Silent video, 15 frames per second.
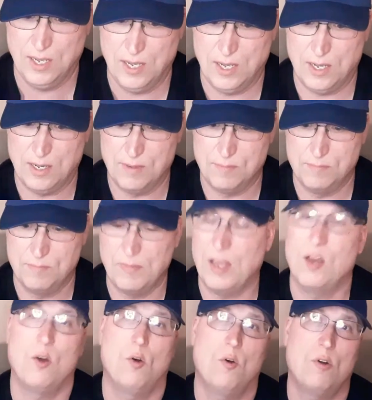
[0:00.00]

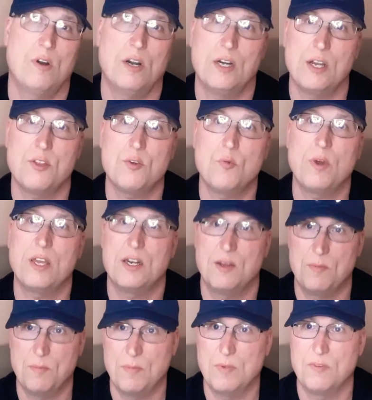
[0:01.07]
Or another way
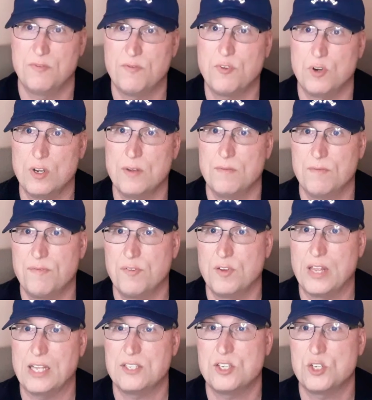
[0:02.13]
to for
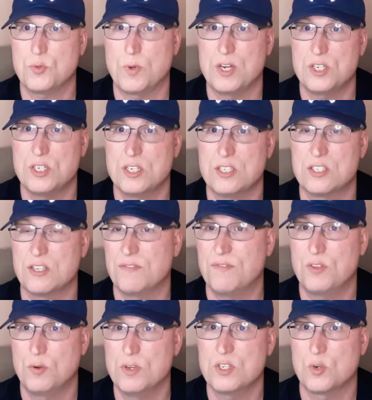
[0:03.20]
that situation is, if
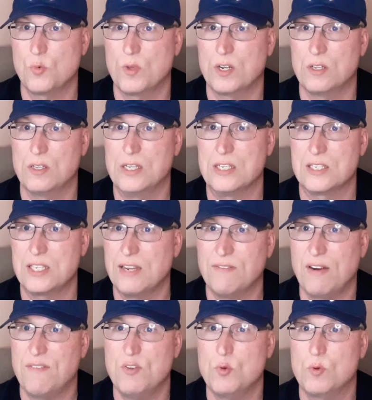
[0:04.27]
there is a riddle, is give
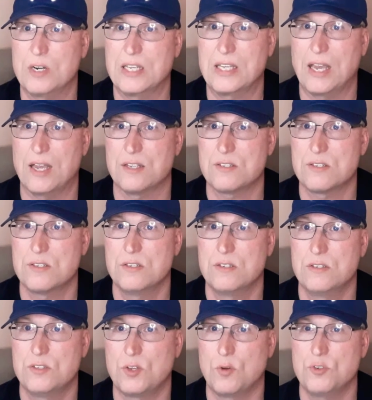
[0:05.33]
everyone a guess.
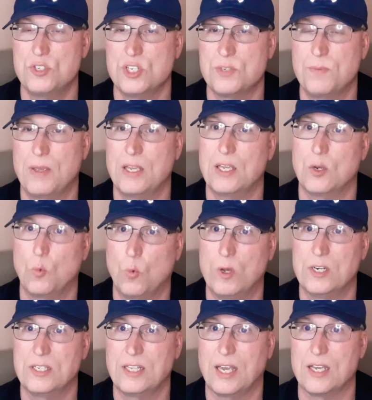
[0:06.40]
Don't just make it
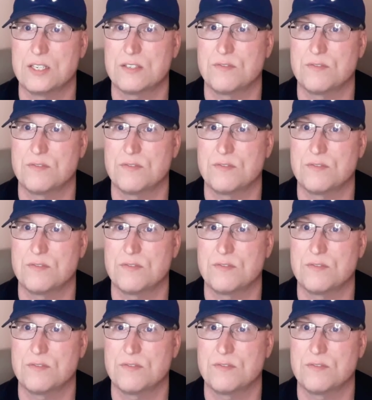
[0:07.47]
one guess.